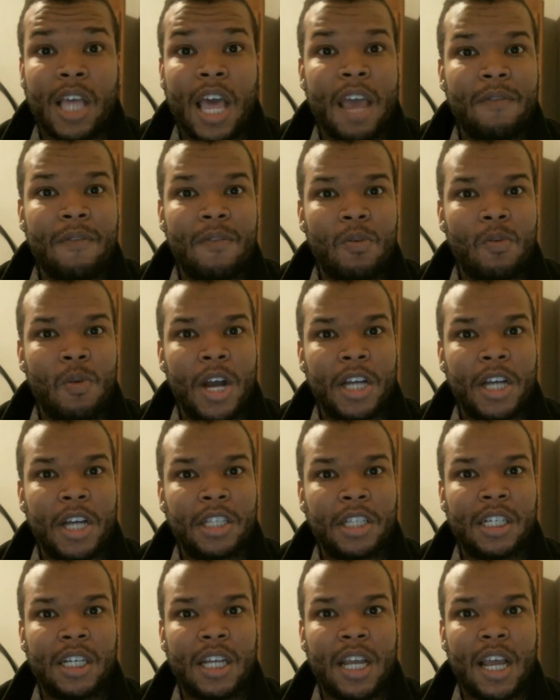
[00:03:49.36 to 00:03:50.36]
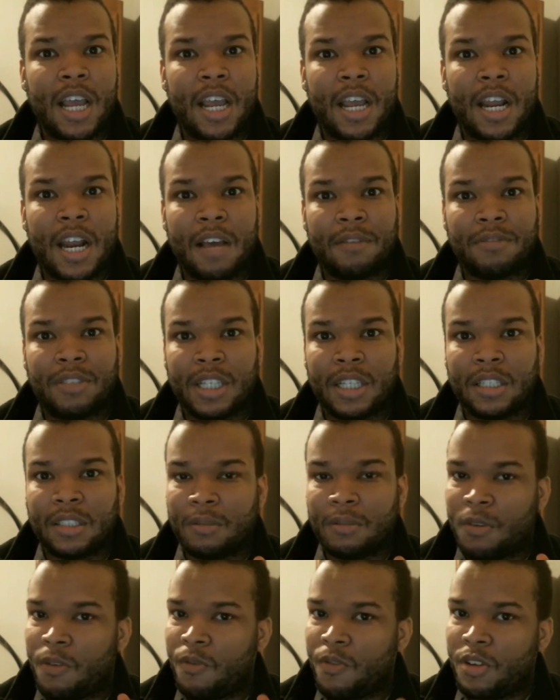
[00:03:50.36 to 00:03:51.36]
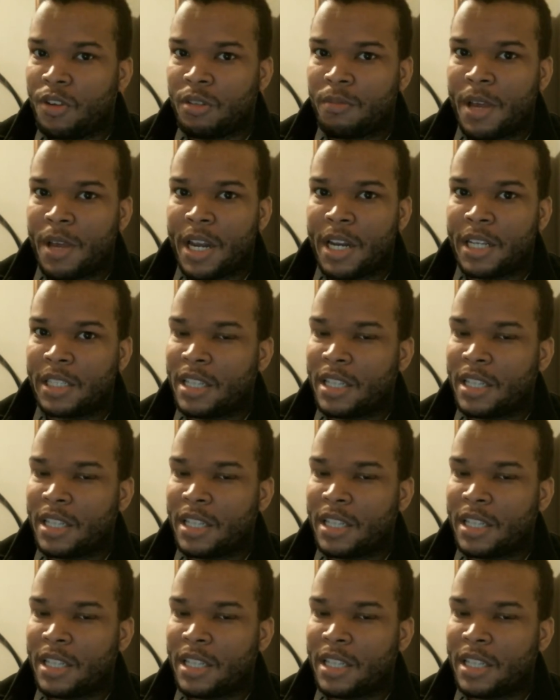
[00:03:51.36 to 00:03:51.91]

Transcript: haven't watched it and I've seen some reviews about it.